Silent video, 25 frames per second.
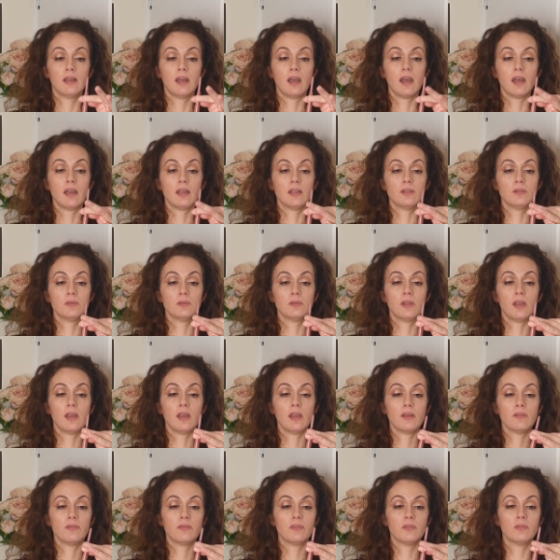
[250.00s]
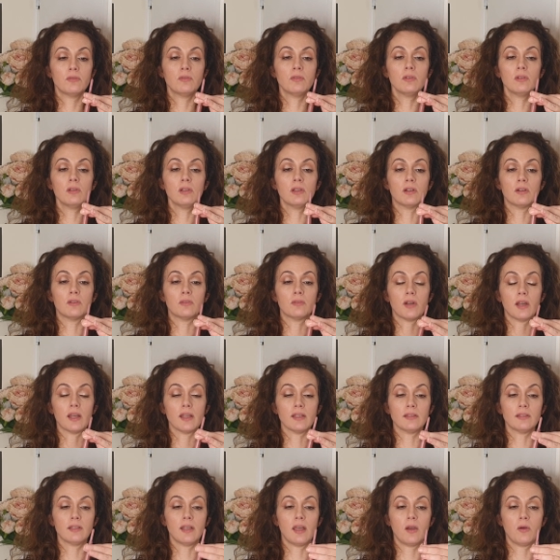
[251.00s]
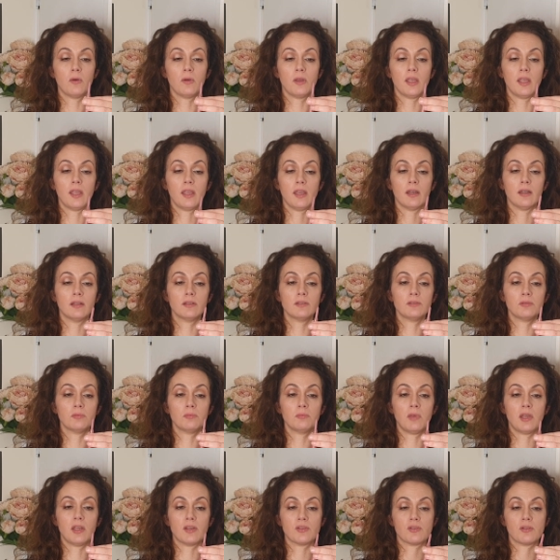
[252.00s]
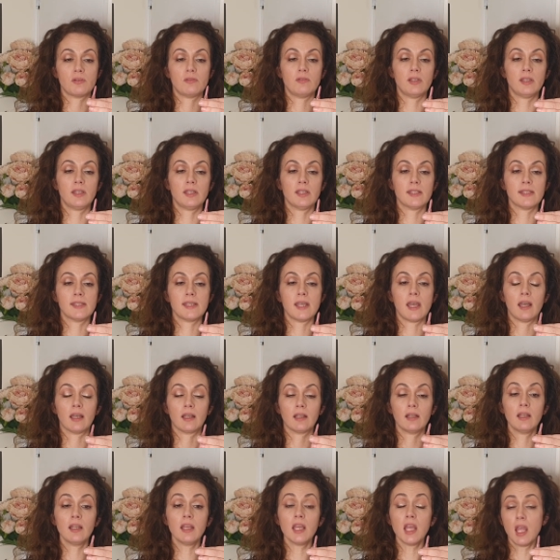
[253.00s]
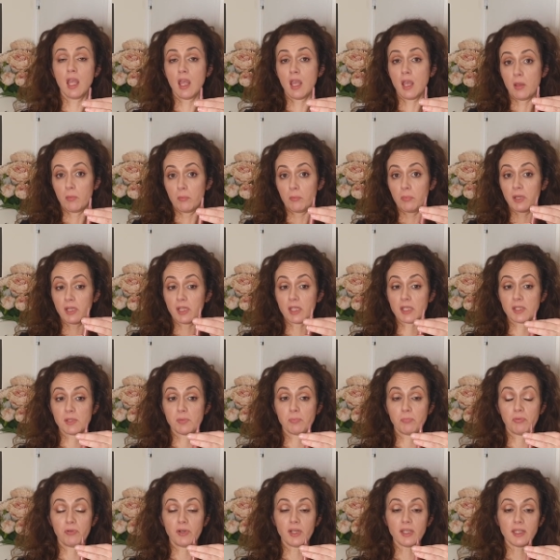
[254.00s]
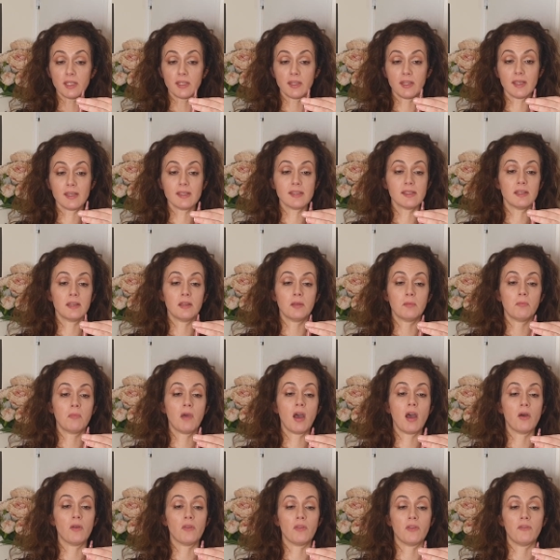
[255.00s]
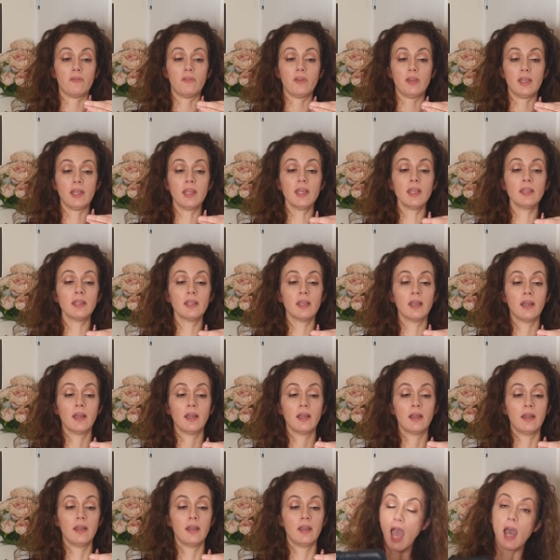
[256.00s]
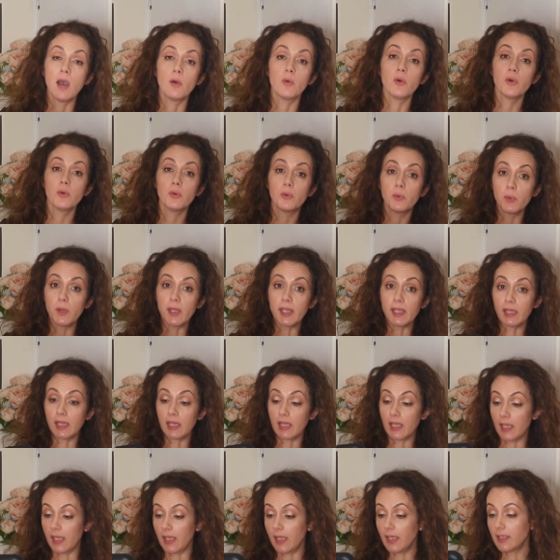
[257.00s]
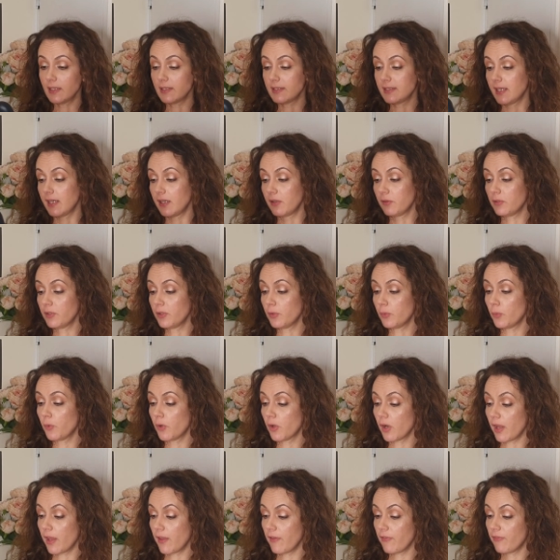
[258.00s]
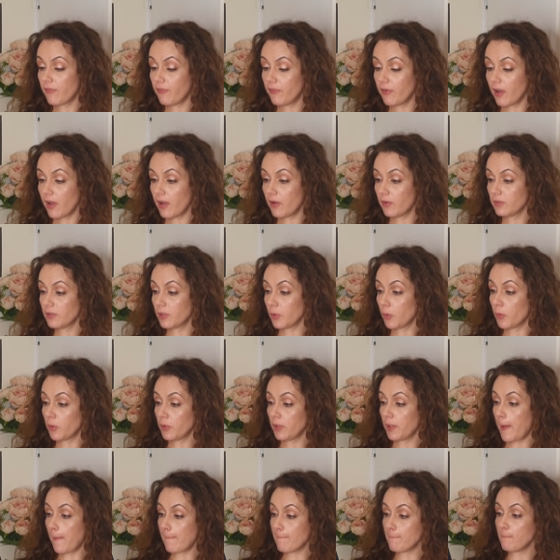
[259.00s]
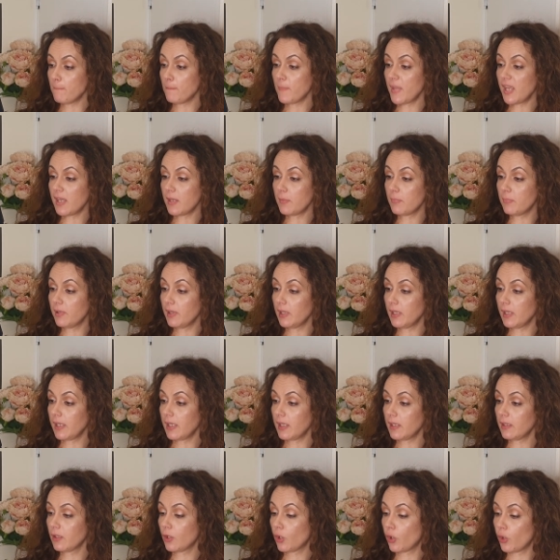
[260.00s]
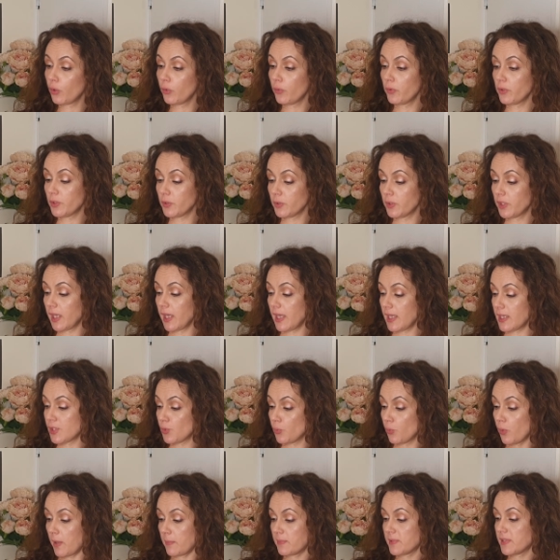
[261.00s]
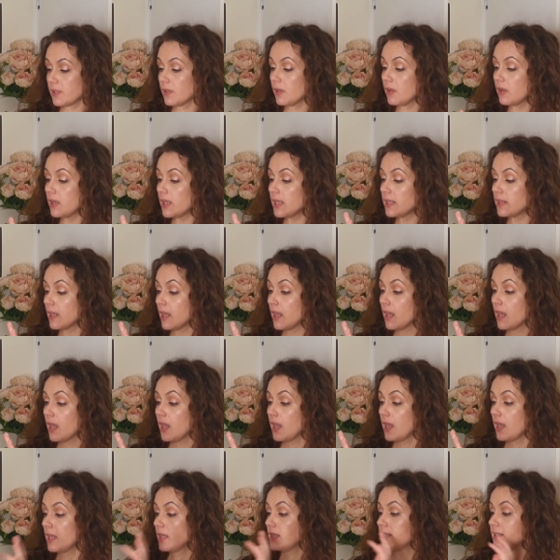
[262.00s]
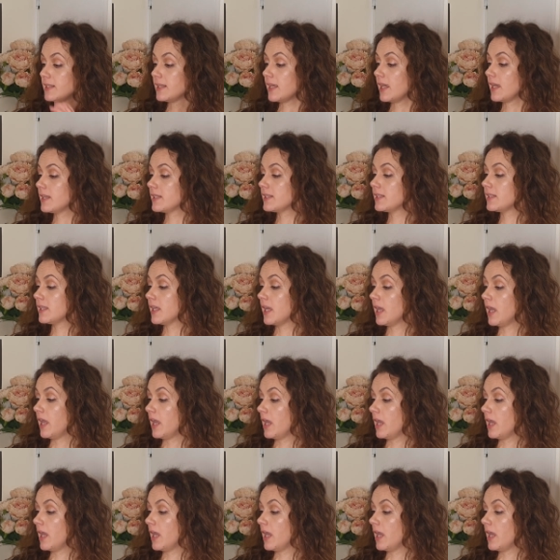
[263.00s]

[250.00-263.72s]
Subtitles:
I don't have a ruler right now here to measure it exactly, but it's pretty decent amount of it. I will quickly tell you what I found on Maybelline Co. UK's website. It says